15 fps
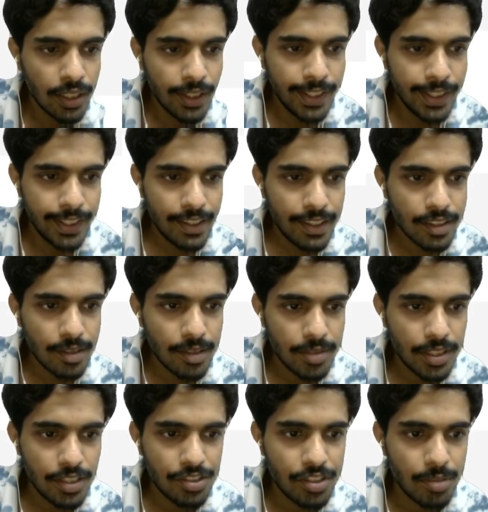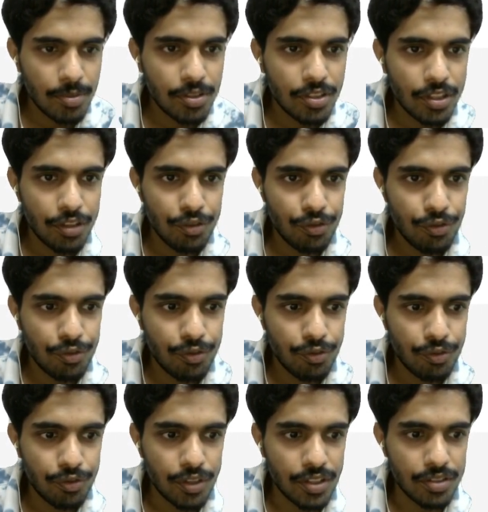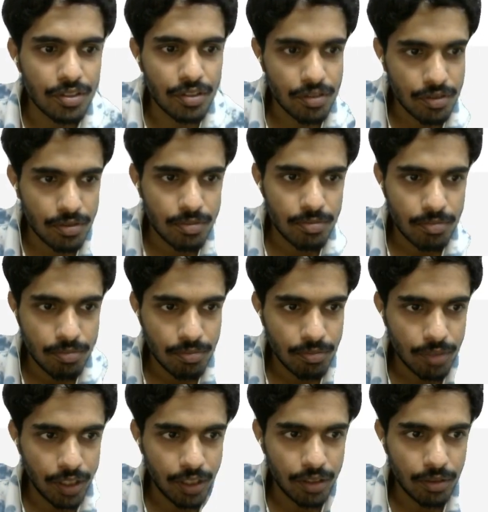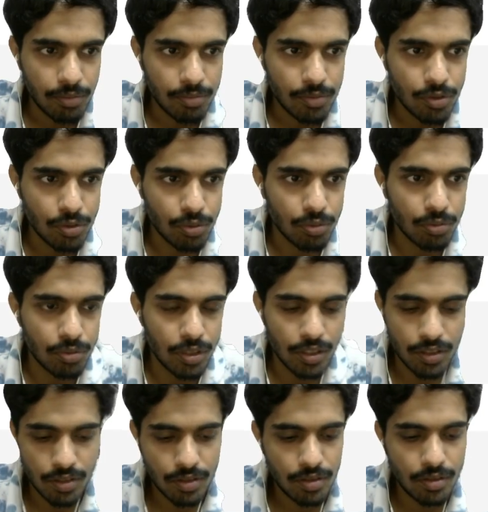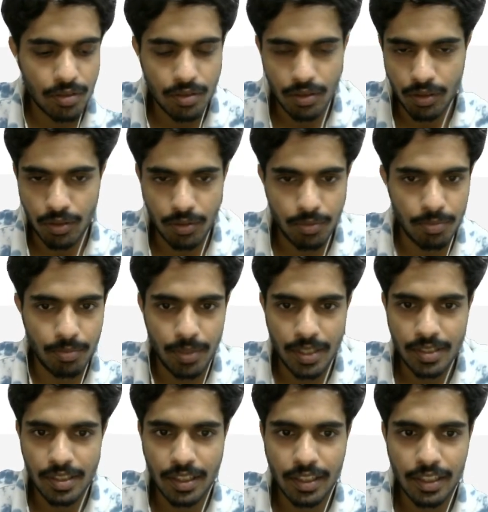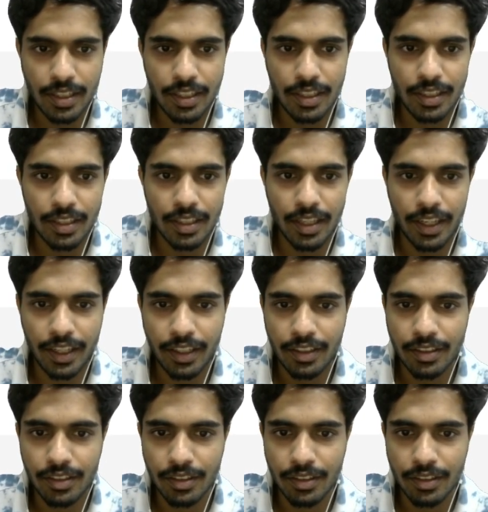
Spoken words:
Next comes the Chebyshev distance, right? So it's basically like